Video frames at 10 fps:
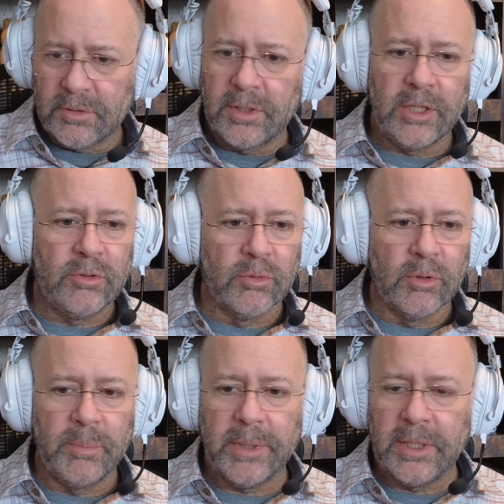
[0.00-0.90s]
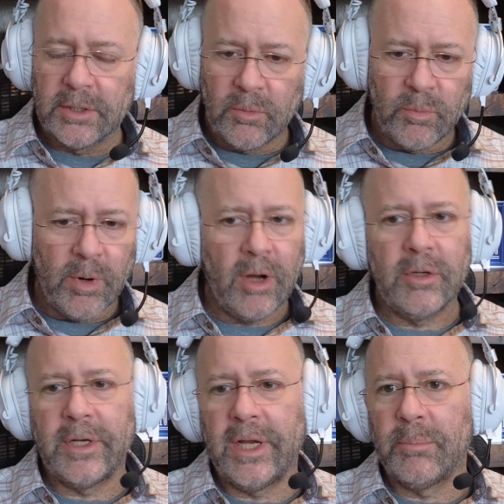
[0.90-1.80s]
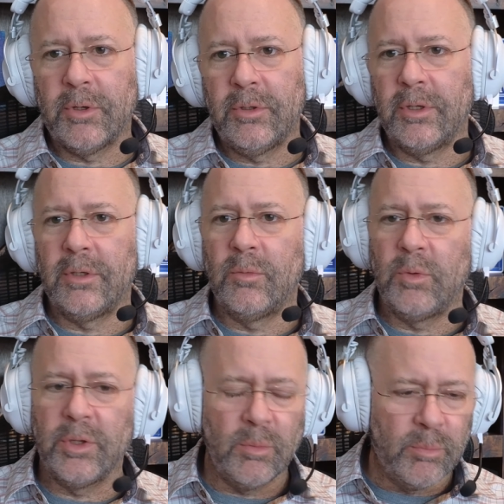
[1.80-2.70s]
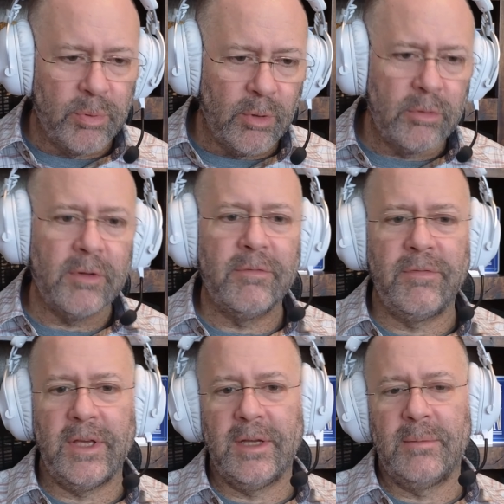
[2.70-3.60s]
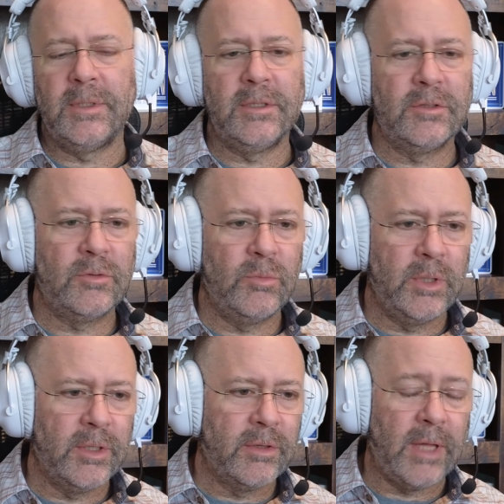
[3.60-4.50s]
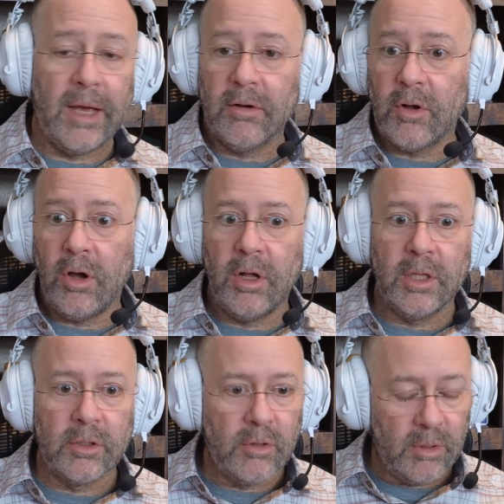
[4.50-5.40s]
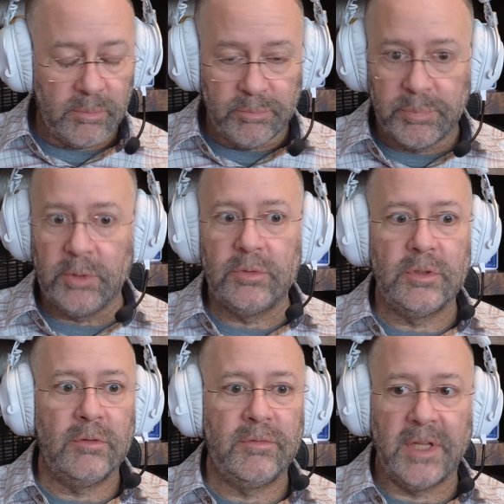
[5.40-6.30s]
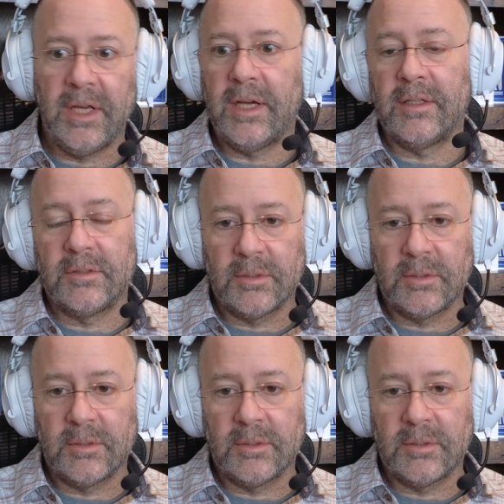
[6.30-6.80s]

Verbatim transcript: They grew up in the wrong neighborhood with broken families, with alcoholic or abusive dads.